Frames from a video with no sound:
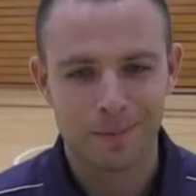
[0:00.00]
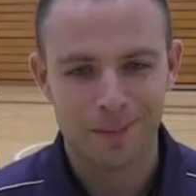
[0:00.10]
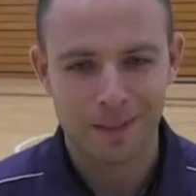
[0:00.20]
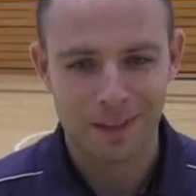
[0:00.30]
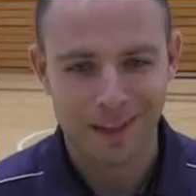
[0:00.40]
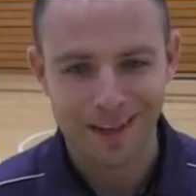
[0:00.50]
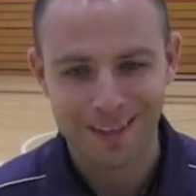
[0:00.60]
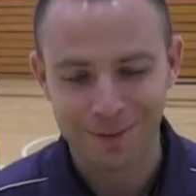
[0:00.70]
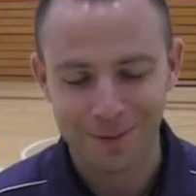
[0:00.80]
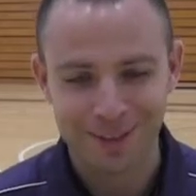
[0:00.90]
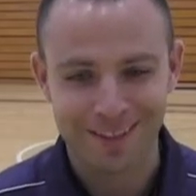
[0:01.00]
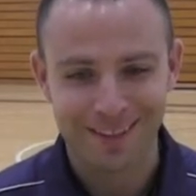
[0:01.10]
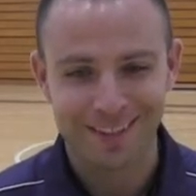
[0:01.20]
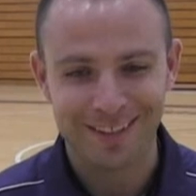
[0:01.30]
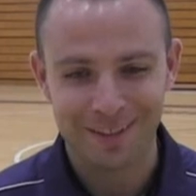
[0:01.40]
this class was
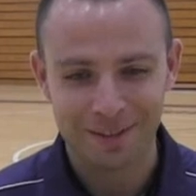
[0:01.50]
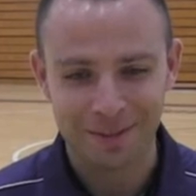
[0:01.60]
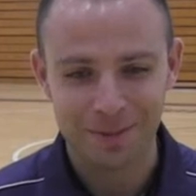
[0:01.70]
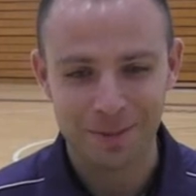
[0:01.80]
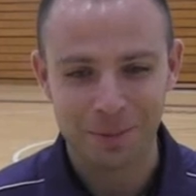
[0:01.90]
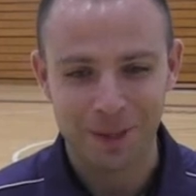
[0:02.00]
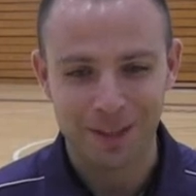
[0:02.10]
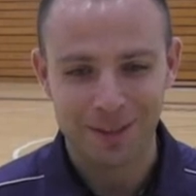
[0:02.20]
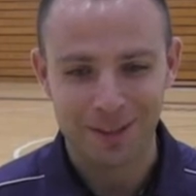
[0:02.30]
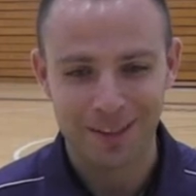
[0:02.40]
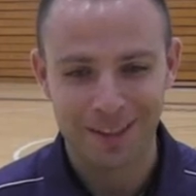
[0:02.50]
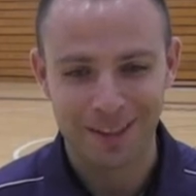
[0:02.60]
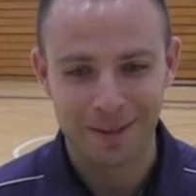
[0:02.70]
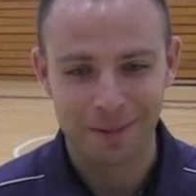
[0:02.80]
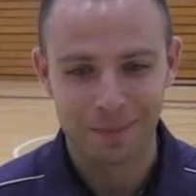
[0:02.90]
was special.
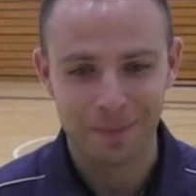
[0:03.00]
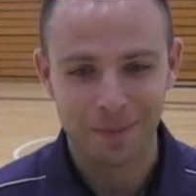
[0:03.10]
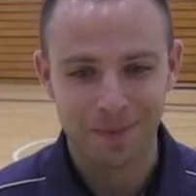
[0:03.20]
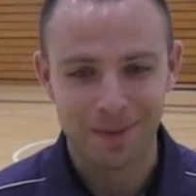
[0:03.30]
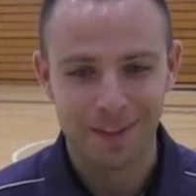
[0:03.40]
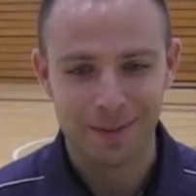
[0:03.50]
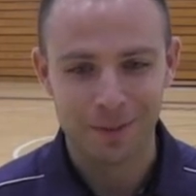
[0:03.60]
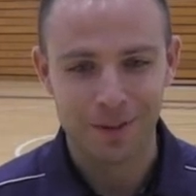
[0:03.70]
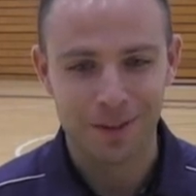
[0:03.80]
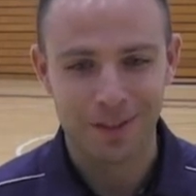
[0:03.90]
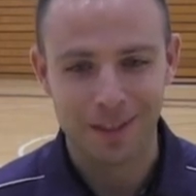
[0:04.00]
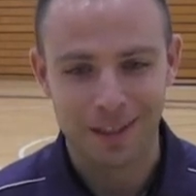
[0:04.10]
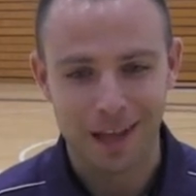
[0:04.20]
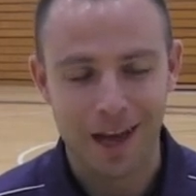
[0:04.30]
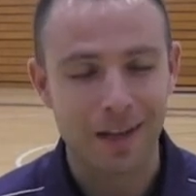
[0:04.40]
Um, this was the
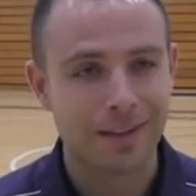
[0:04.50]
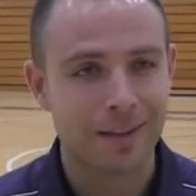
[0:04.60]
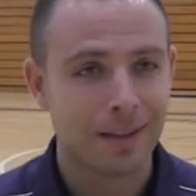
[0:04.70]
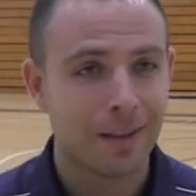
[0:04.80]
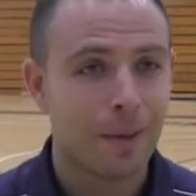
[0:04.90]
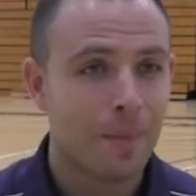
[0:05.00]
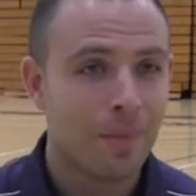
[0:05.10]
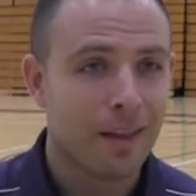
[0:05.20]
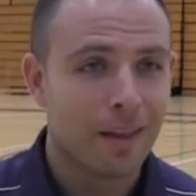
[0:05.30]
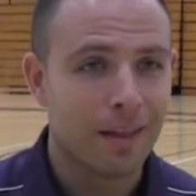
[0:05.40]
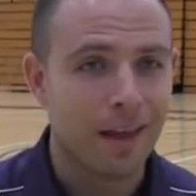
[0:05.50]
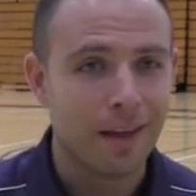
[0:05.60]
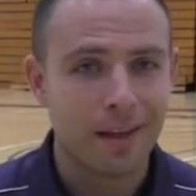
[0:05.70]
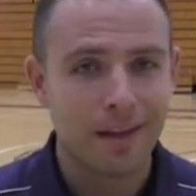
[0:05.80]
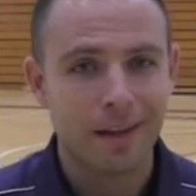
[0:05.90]
class
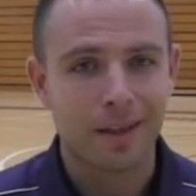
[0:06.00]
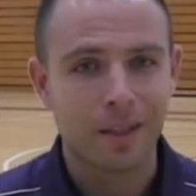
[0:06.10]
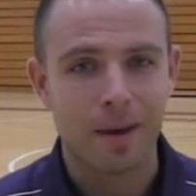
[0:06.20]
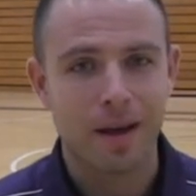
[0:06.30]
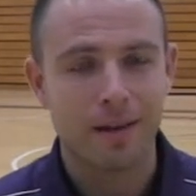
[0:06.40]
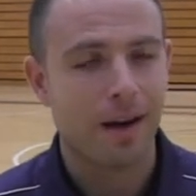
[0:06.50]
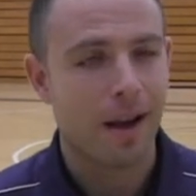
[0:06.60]
they expected